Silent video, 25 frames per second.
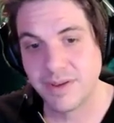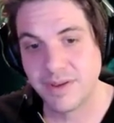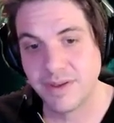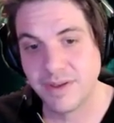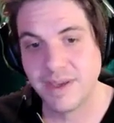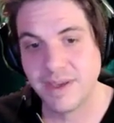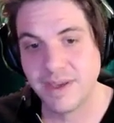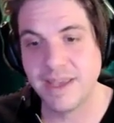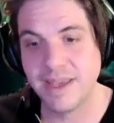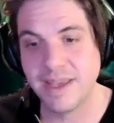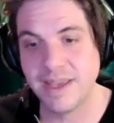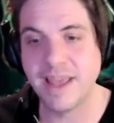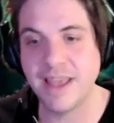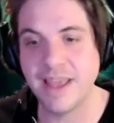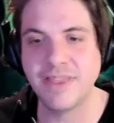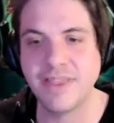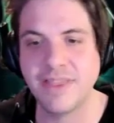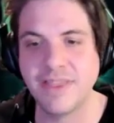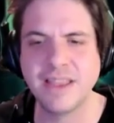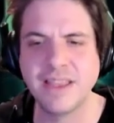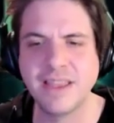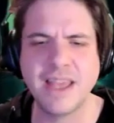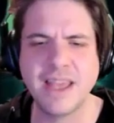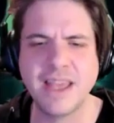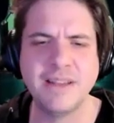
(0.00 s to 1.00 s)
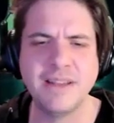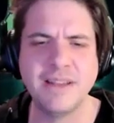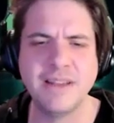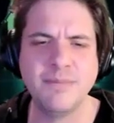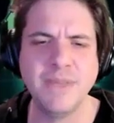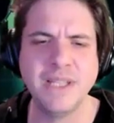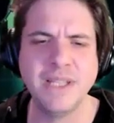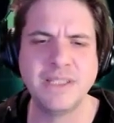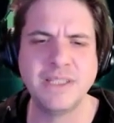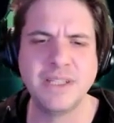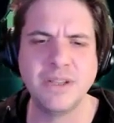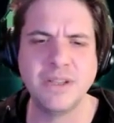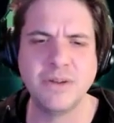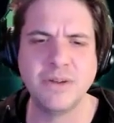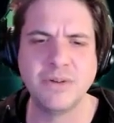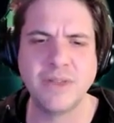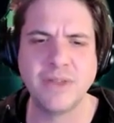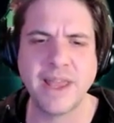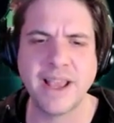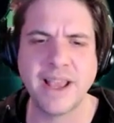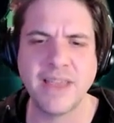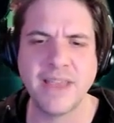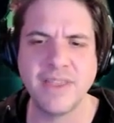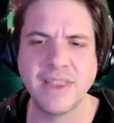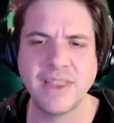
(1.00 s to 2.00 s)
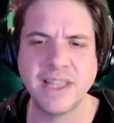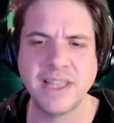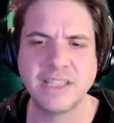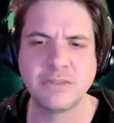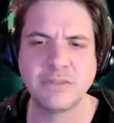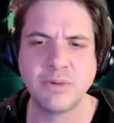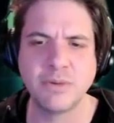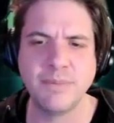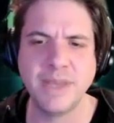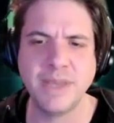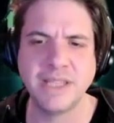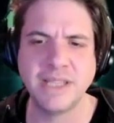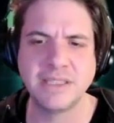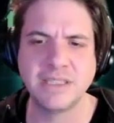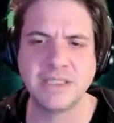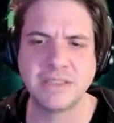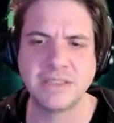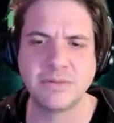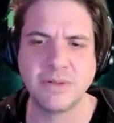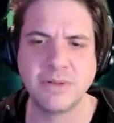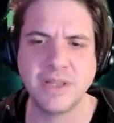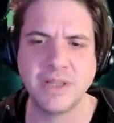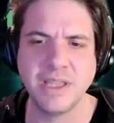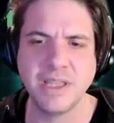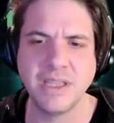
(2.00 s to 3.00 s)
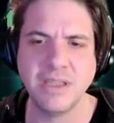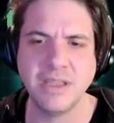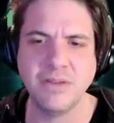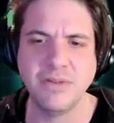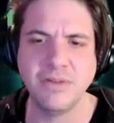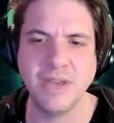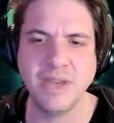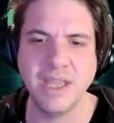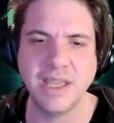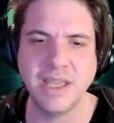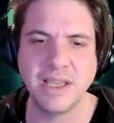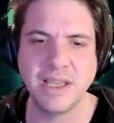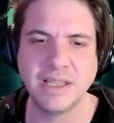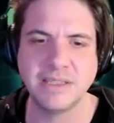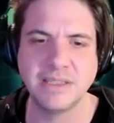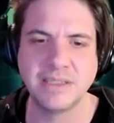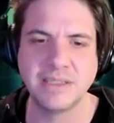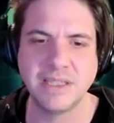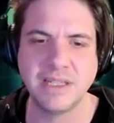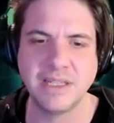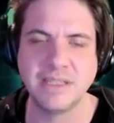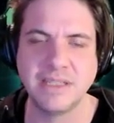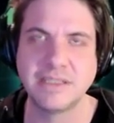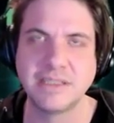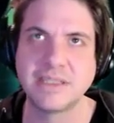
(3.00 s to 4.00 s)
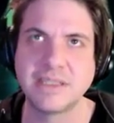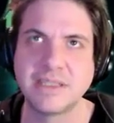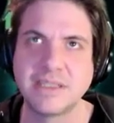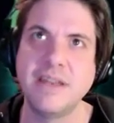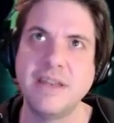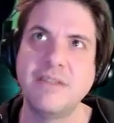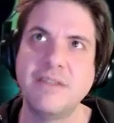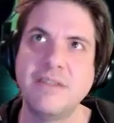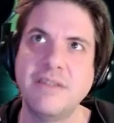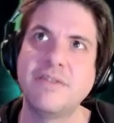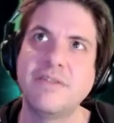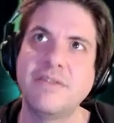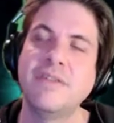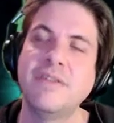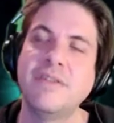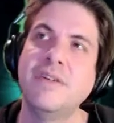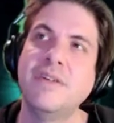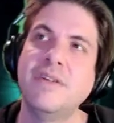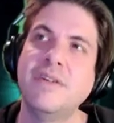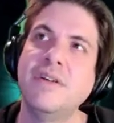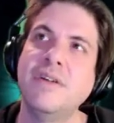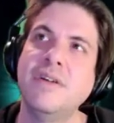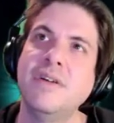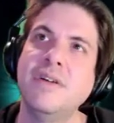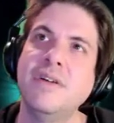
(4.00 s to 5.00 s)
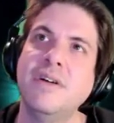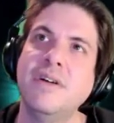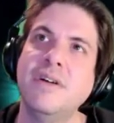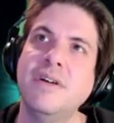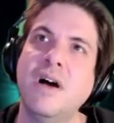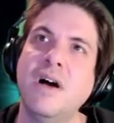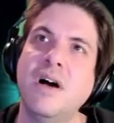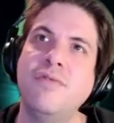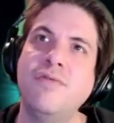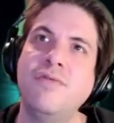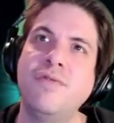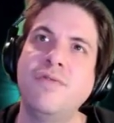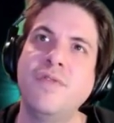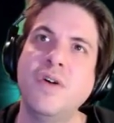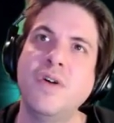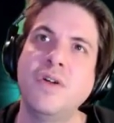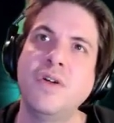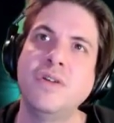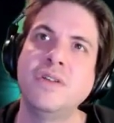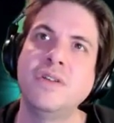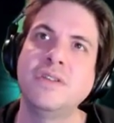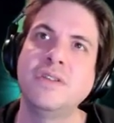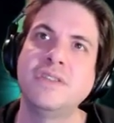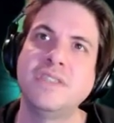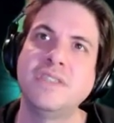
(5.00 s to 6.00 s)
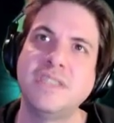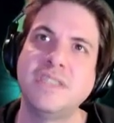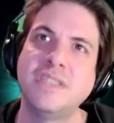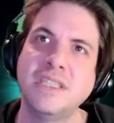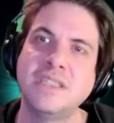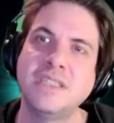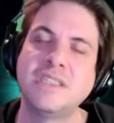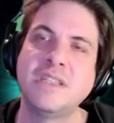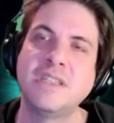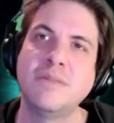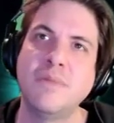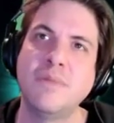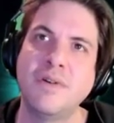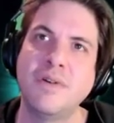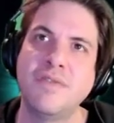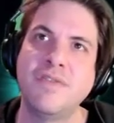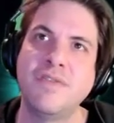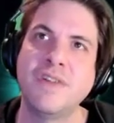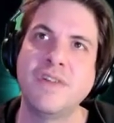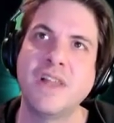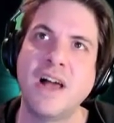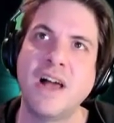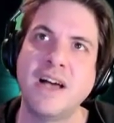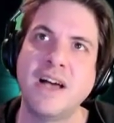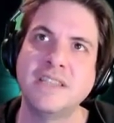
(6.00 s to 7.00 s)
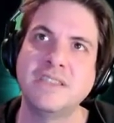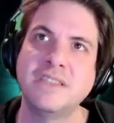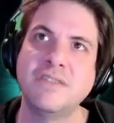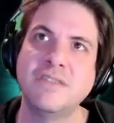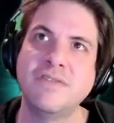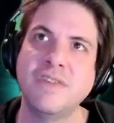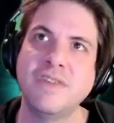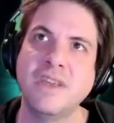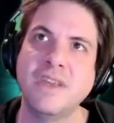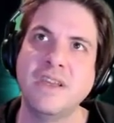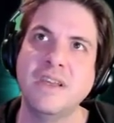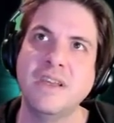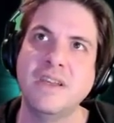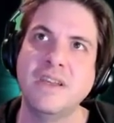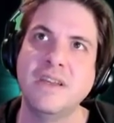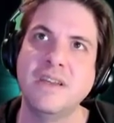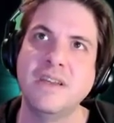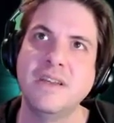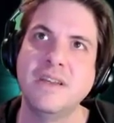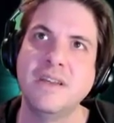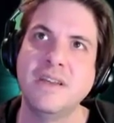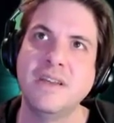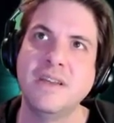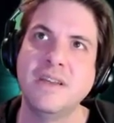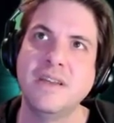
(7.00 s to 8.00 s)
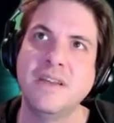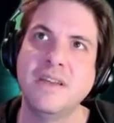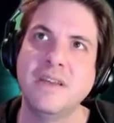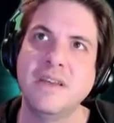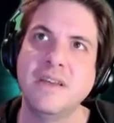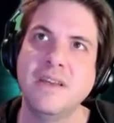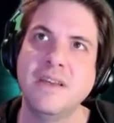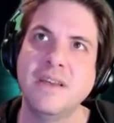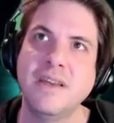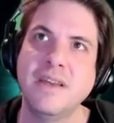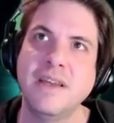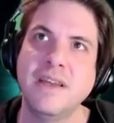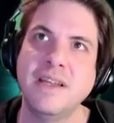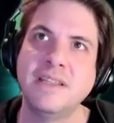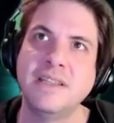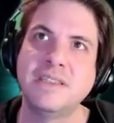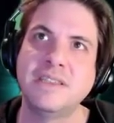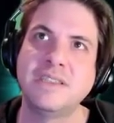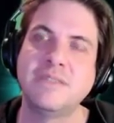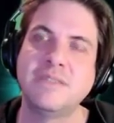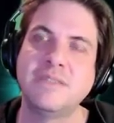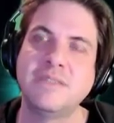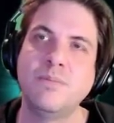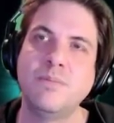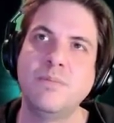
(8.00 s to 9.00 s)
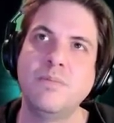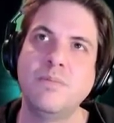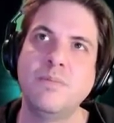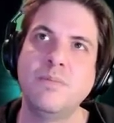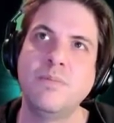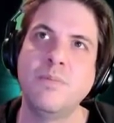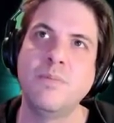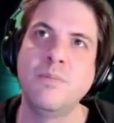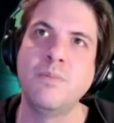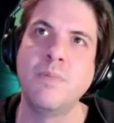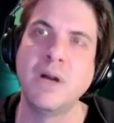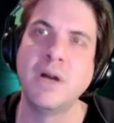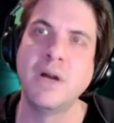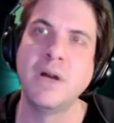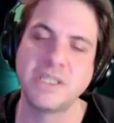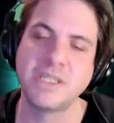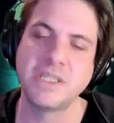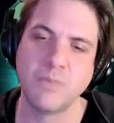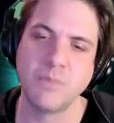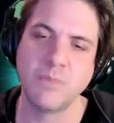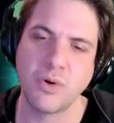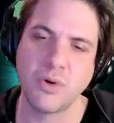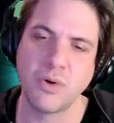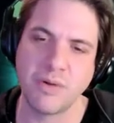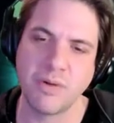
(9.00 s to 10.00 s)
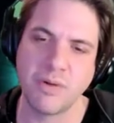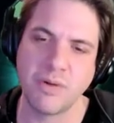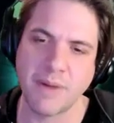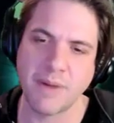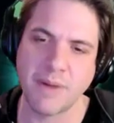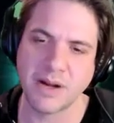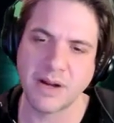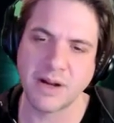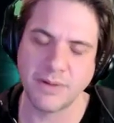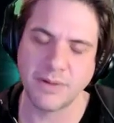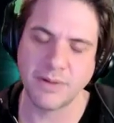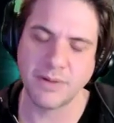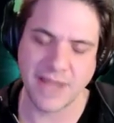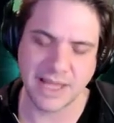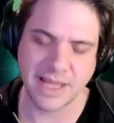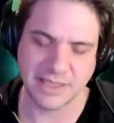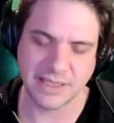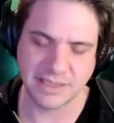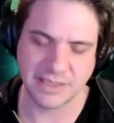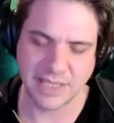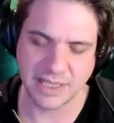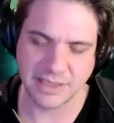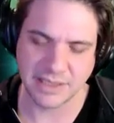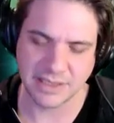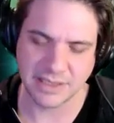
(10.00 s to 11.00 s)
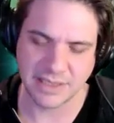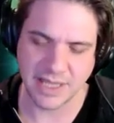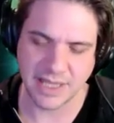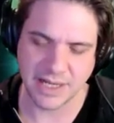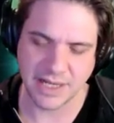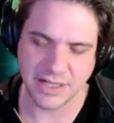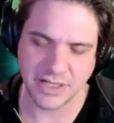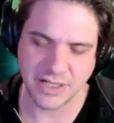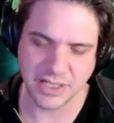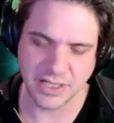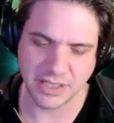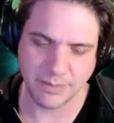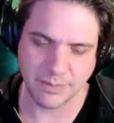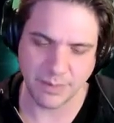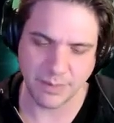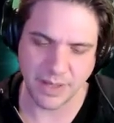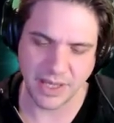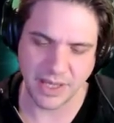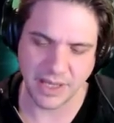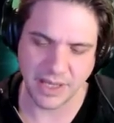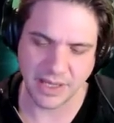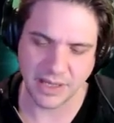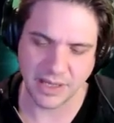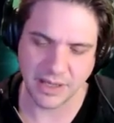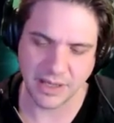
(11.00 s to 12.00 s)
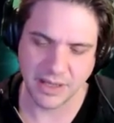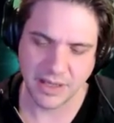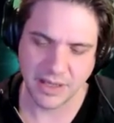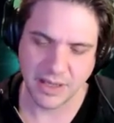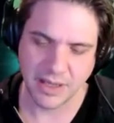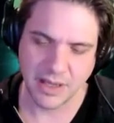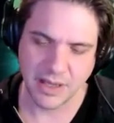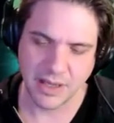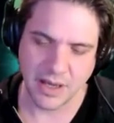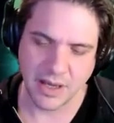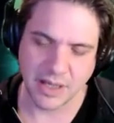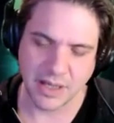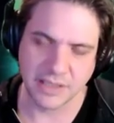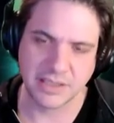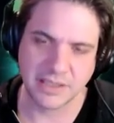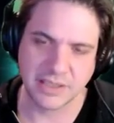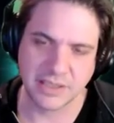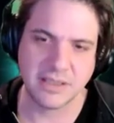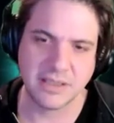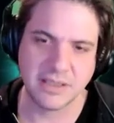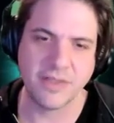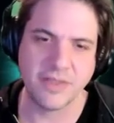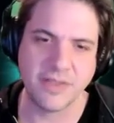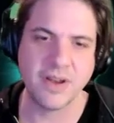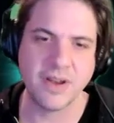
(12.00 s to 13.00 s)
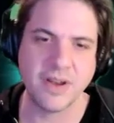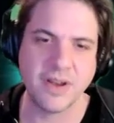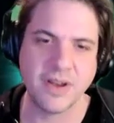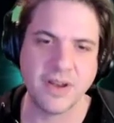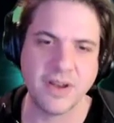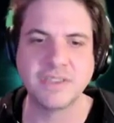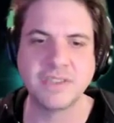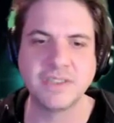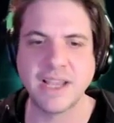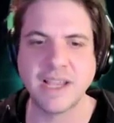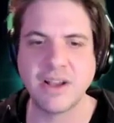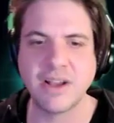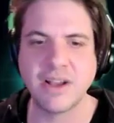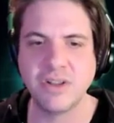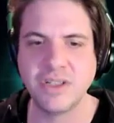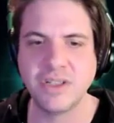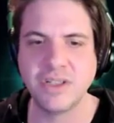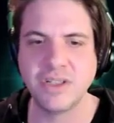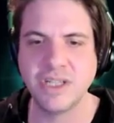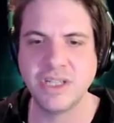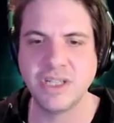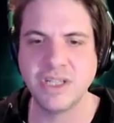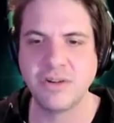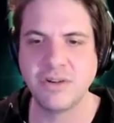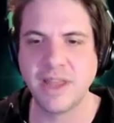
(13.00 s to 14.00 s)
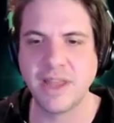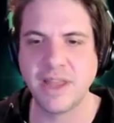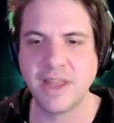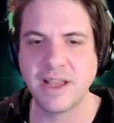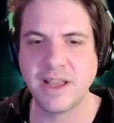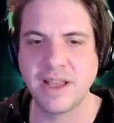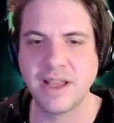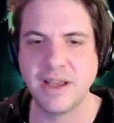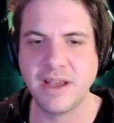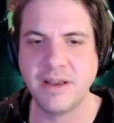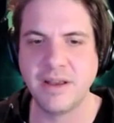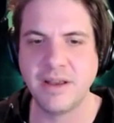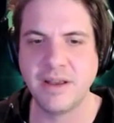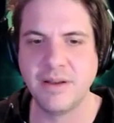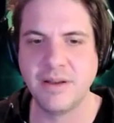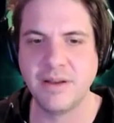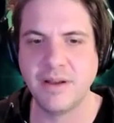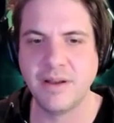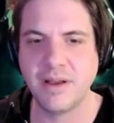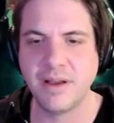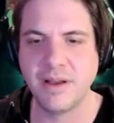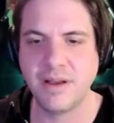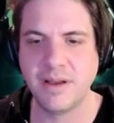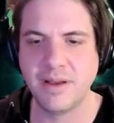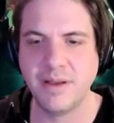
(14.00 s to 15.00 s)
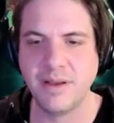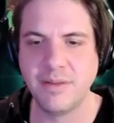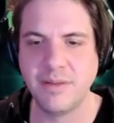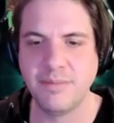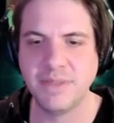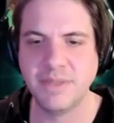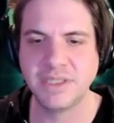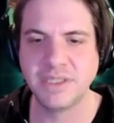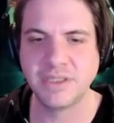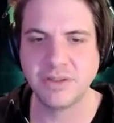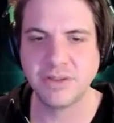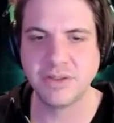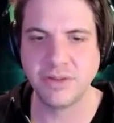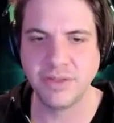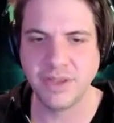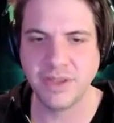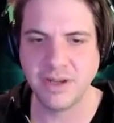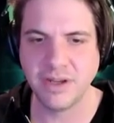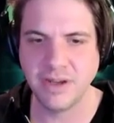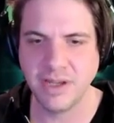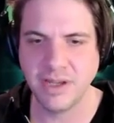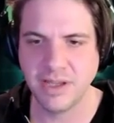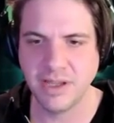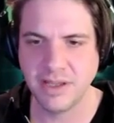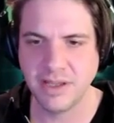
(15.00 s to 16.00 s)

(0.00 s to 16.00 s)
And I think that, me too, I think that's what makes this really unique, is that it's kind of a full system of philosophy. It's much more remarkable in that sense than just being a theory of psychology or like a mystical theory.